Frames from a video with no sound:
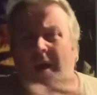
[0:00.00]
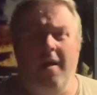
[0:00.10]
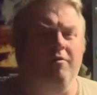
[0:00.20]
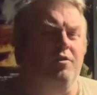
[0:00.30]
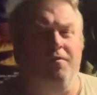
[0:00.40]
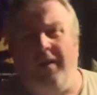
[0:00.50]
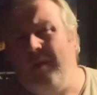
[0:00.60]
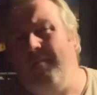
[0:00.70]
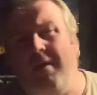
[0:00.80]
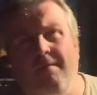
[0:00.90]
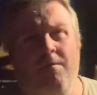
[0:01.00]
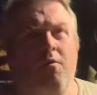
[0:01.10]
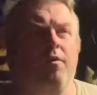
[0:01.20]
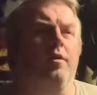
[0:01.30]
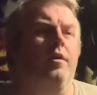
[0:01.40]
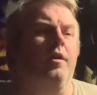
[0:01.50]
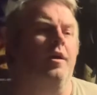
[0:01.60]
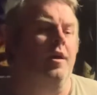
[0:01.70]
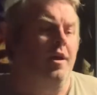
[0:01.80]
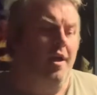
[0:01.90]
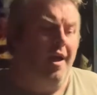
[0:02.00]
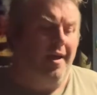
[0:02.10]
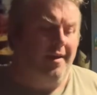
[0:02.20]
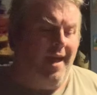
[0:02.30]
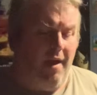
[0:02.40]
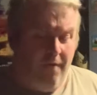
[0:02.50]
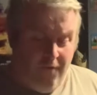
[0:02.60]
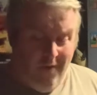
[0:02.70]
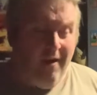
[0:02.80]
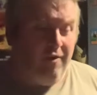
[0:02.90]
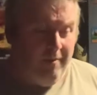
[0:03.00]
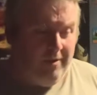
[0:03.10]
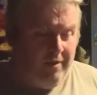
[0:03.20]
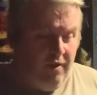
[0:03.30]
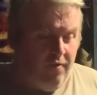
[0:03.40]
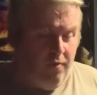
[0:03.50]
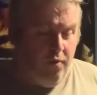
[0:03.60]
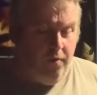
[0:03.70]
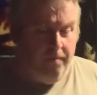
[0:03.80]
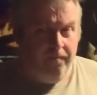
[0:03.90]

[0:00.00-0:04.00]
I was just flicking back and forward, and now I've grounded myself more.